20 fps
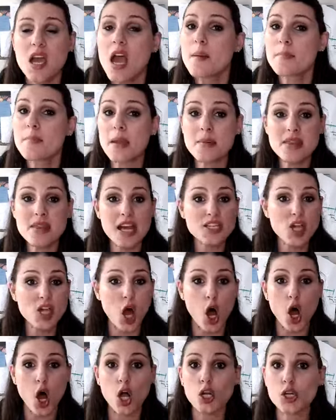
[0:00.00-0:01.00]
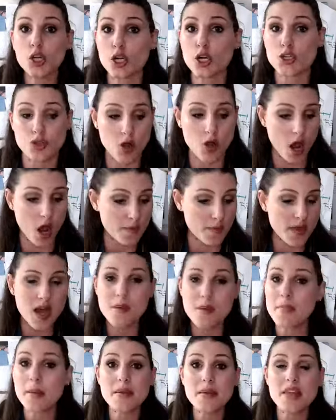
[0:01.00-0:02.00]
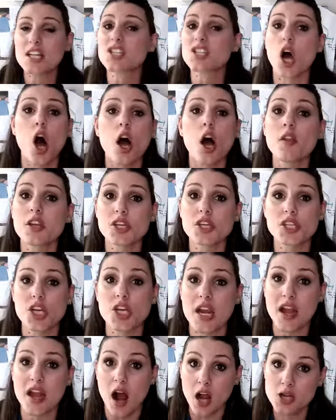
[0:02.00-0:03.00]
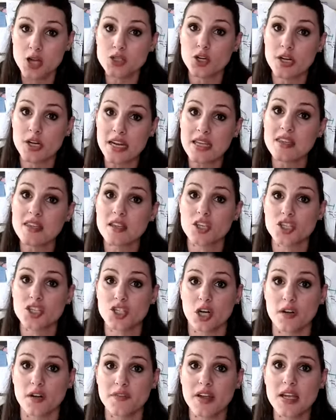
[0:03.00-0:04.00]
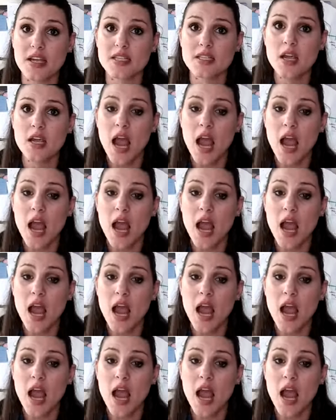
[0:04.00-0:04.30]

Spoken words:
Maybe that's all your trauma. Maybe that's all the shit underneath in the surface.